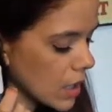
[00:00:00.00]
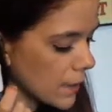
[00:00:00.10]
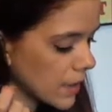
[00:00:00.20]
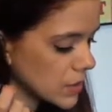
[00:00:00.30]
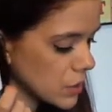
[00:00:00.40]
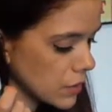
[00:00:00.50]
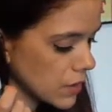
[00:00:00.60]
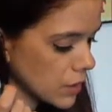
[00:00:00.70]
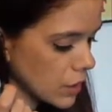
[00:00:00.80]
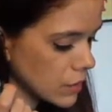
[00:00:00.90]
Apply 2
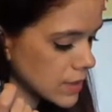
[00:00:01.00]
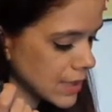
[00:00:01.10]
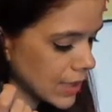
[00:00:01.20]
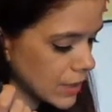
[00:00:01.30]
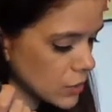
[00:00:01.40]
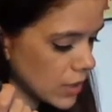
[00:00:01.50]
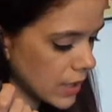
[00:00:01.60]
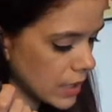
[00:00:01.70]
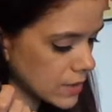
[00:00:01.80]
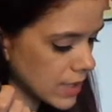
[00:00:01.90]
thin coats to clean dry
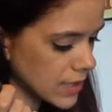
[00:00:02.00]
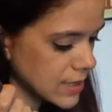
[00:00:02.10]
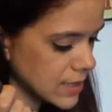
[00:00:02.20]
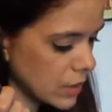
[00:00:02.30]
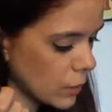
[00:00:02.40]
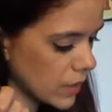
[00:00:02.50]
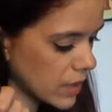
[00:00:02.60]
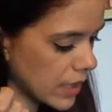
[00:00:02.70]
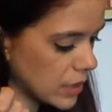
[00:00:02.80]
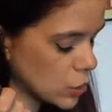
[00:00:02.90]
nails and seal
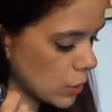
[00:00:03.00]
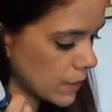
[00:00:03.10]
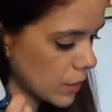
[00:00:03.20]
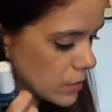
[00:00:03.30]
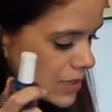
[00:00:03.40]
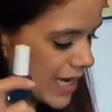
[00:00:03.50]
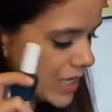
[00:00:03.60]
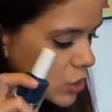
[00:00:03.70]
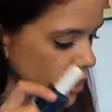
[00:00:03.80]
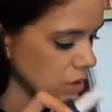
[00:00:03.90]
with a top coat.
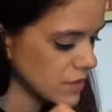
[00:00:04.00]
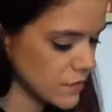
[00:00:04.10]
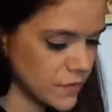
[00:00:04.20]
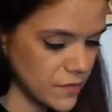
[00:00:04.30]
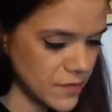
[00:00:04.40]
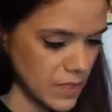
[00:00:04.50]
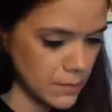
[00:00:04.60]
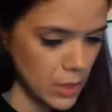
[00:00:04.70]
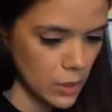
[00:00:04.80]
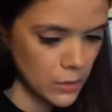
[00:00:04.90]
$8 for
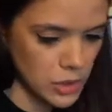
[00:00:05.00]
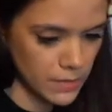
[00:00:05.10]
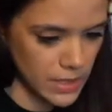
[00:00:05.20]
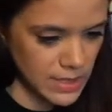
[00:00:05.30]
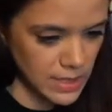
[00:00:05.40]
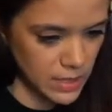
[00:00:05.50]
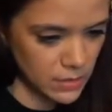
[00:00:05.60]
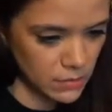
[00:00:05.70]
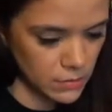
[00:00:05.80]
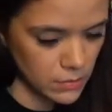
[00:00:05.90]
15ml, which I'm
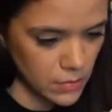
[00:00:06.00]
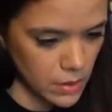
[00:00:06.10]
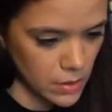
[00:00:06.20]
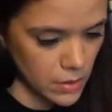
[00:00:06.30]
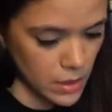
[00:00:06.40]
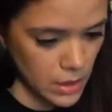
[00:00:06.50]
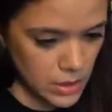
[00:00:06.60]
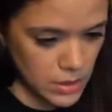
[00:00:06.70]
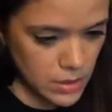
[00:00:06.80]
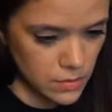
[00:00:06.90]
guessing
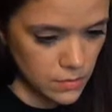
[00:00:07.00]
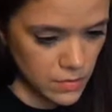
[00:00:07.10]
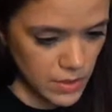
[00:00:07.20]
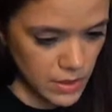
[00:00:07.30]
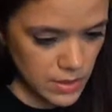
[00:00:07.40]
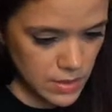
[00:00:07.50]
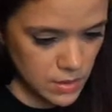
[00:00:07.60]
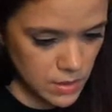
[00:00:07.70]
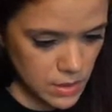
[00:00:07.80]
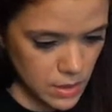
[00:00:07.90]
is this
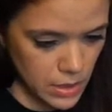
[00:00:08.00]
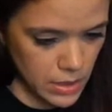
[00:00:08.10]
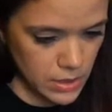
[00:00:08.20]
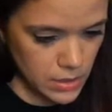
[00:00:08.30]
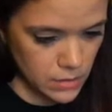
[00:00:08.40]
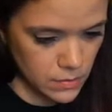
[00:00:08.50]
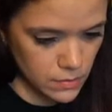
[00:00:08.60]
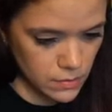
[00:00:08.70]
size.